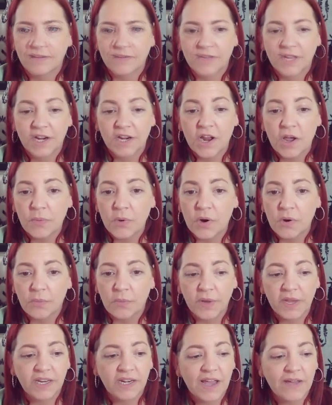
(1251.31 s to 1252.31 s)
You know what? We
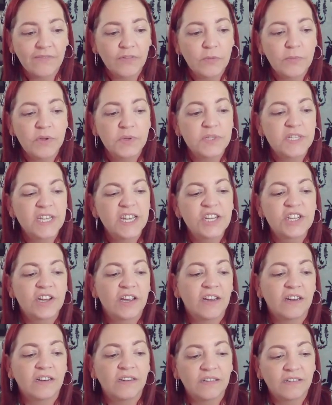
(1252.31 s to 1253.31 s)
could have a
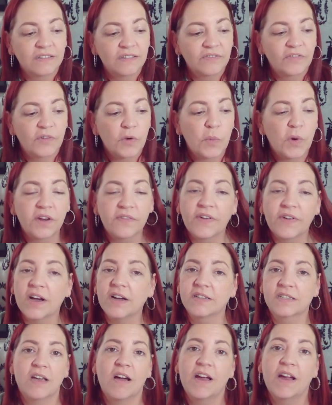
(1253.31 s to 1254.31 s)
musician for one of our
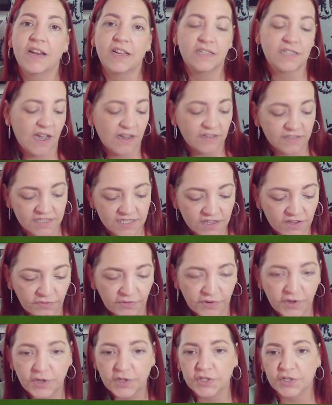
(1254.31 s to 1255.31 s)
tiny towns in the
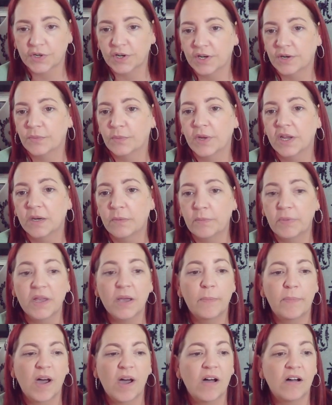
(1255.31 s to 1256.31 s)
future, and we could be a
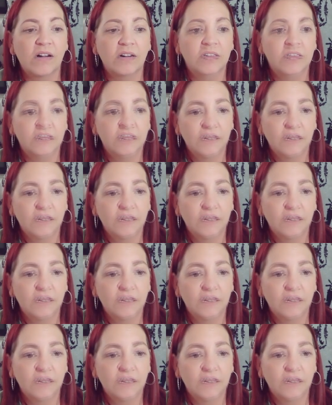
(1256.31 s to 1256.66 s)
bard.